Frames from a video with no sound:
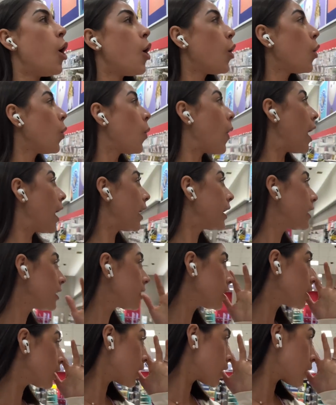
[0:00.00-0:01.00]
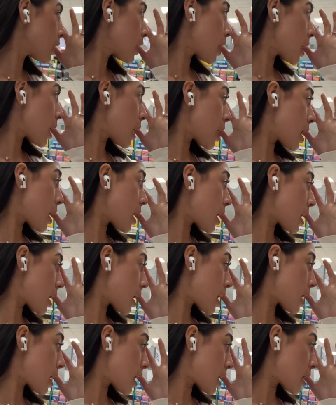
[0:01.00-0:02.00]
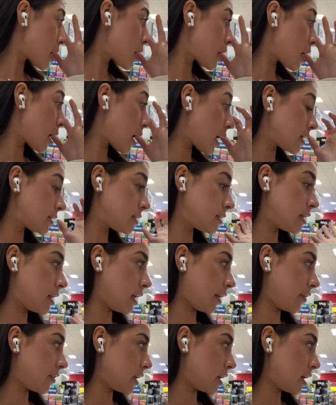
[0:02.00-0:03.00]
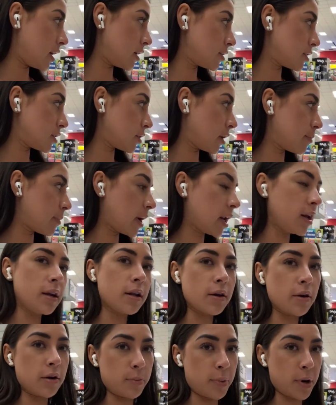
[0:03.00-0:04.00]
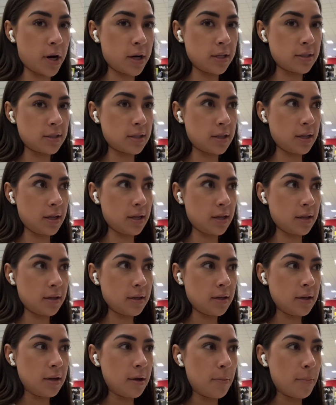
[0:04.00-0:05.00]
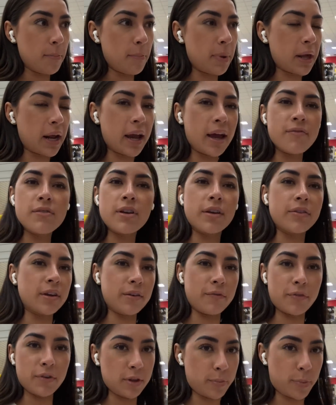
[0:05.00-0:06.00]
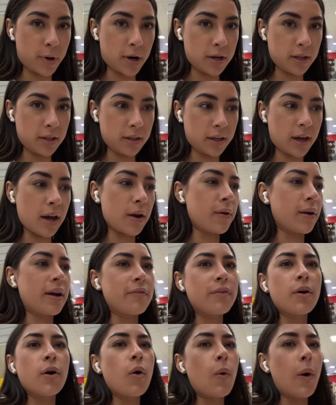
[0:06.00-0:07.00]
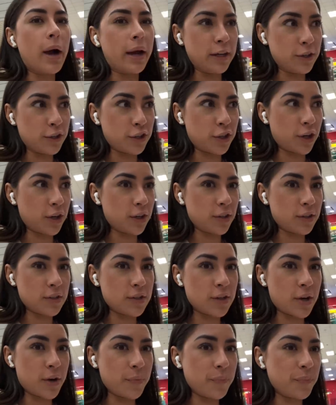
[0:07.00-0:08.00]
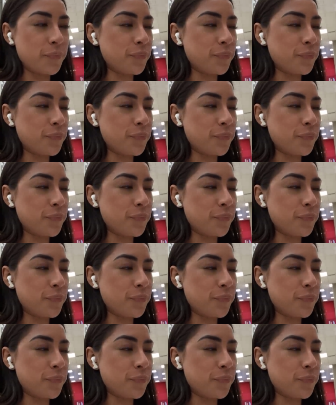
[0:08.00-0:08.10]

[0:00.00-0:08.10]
Hawaiian and I see nothing here. So I might need to go to Party City, but I have nothing for the party. Like I don't have a Hawaiian shirt, so